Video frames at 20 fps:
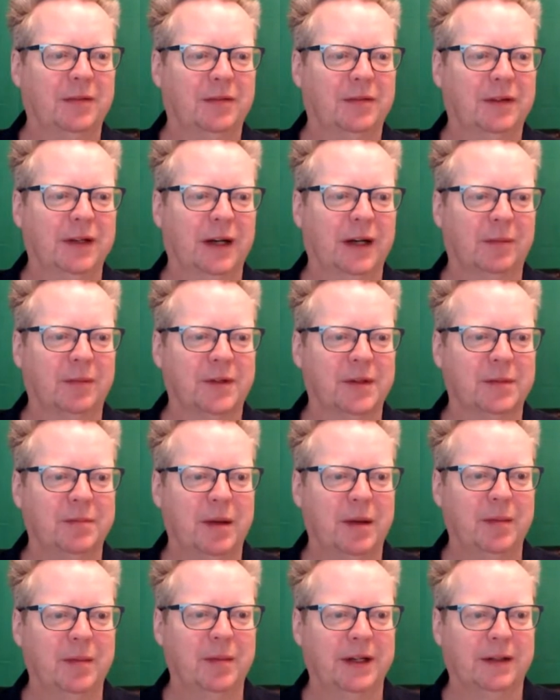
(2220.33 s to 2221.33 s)
Let me free up
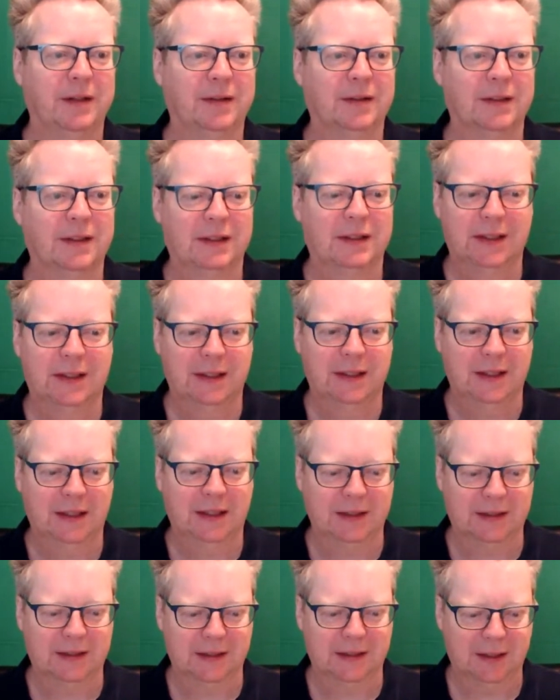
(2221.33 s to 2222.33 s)
some memory,
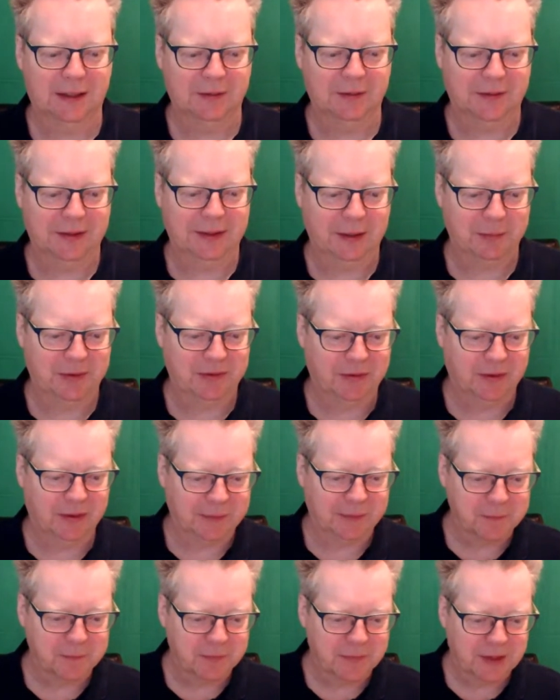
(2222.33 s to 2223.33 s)
and uh, hopefully that'll be
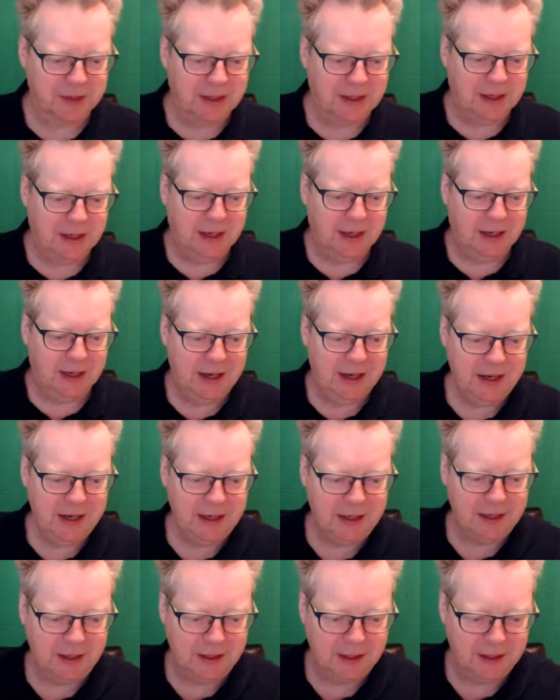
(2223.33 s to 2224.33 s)
fine.
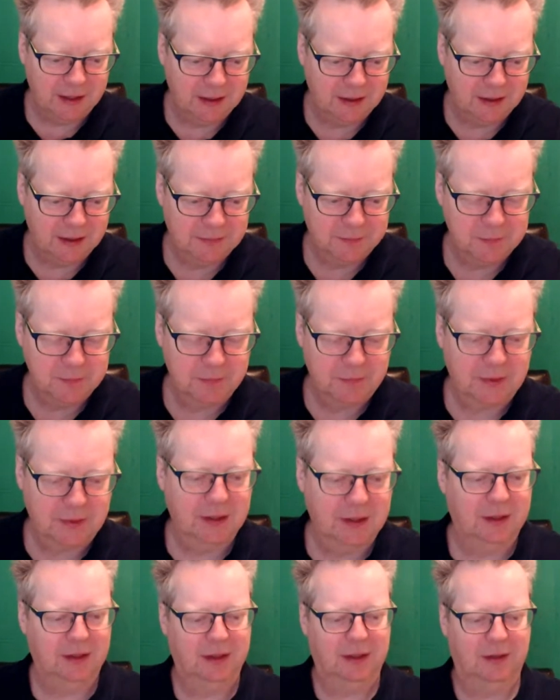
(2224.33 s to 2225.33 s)
Hey,
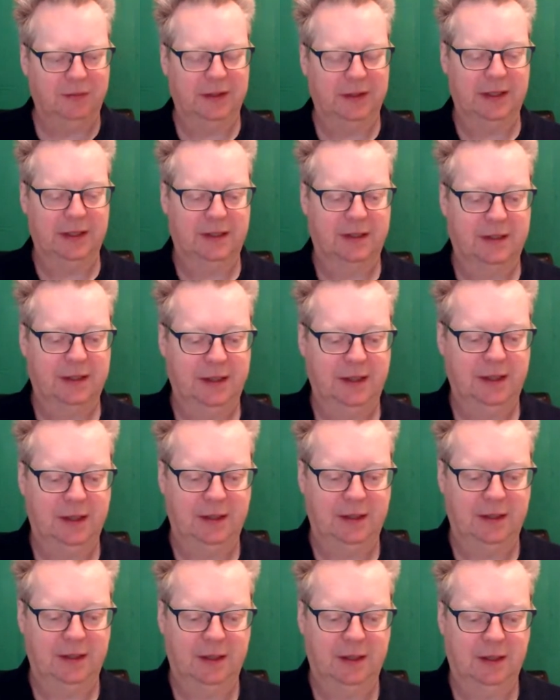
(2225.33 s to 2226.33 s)
lovely to
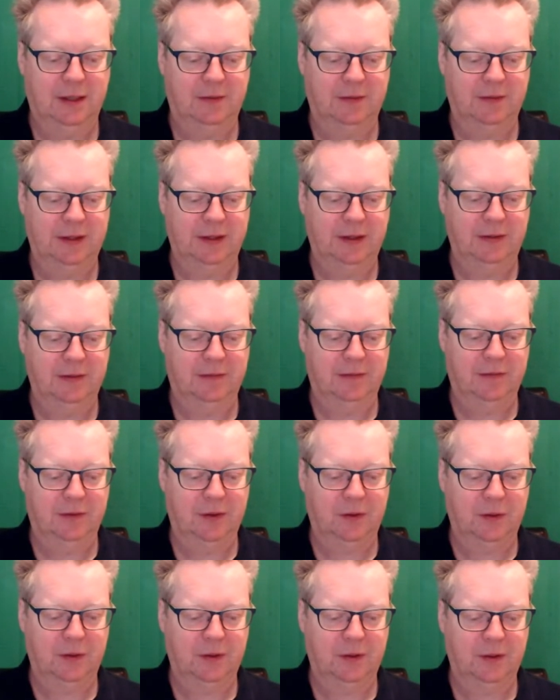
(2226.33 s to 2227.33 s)
see a lovely
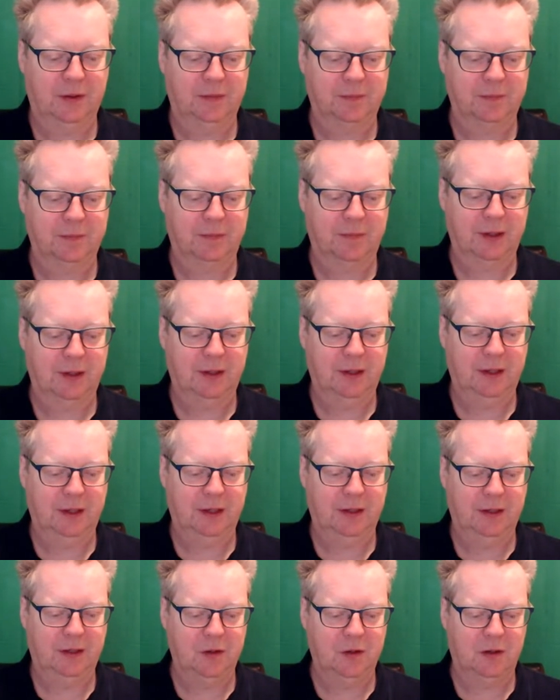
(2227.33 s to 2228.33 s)
follower.
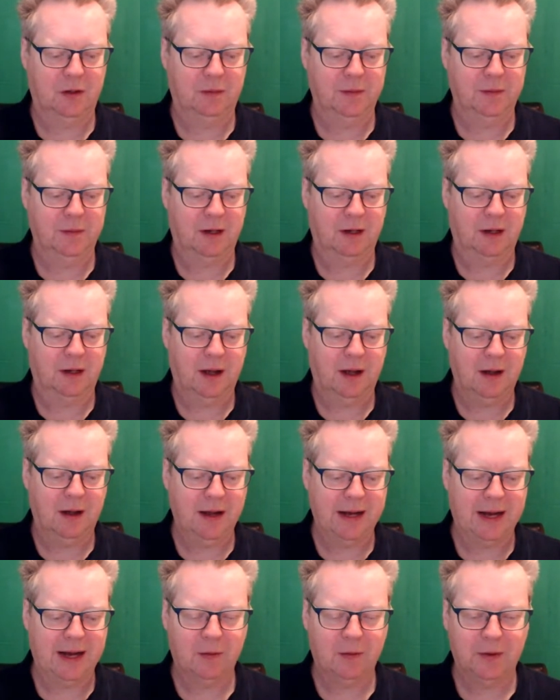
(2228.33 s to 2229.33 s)
And Duomar,
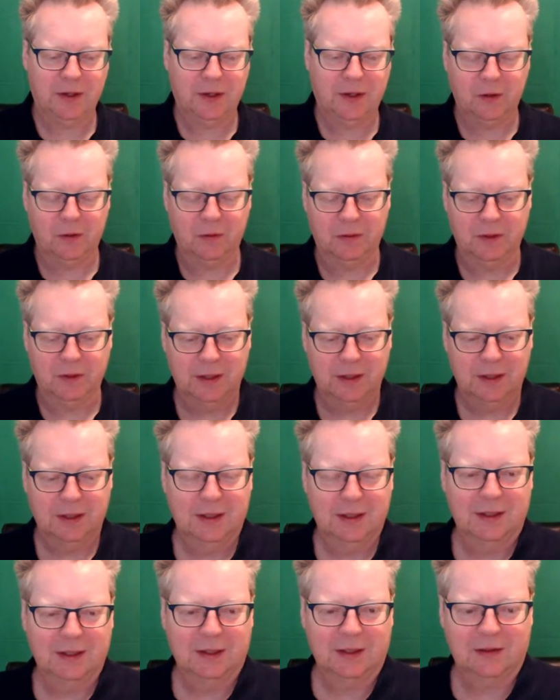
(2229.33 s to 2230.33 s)
hi, how are you?
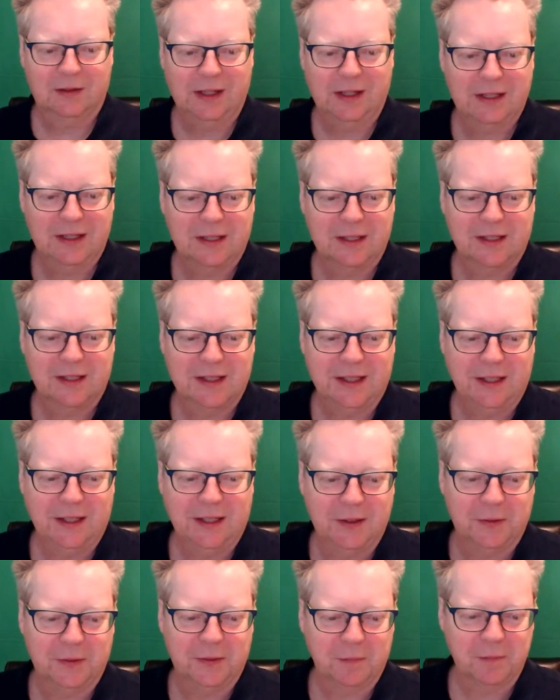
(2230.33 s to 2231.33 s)
Great to
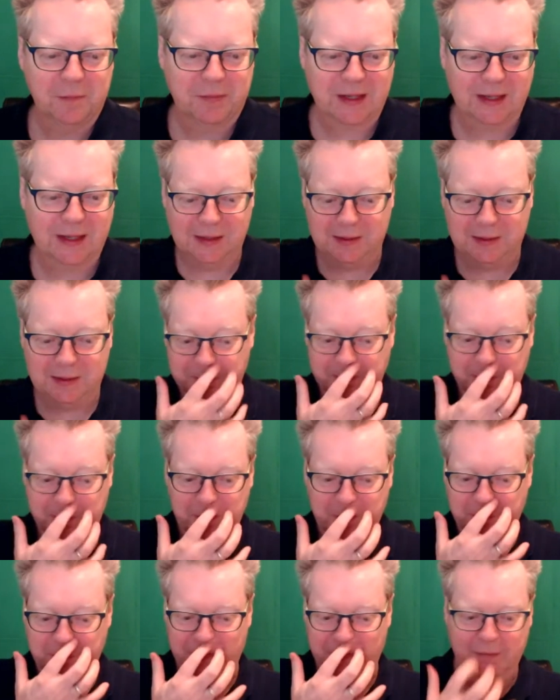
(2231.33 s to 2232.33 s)
see you.
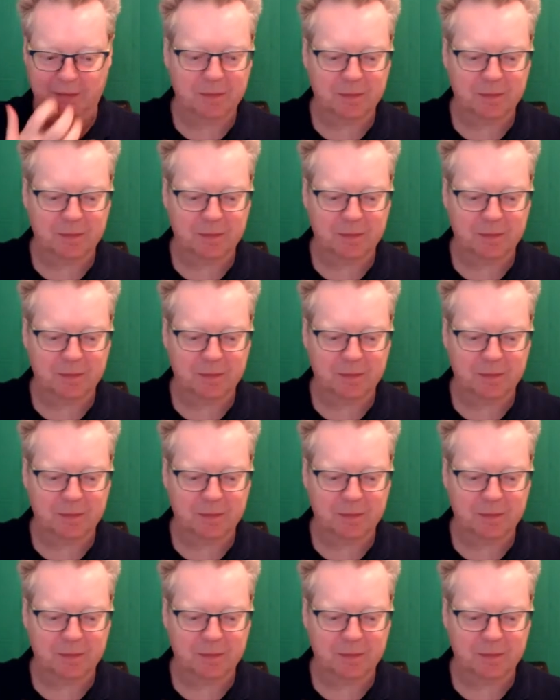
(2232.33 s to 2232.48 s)
Um,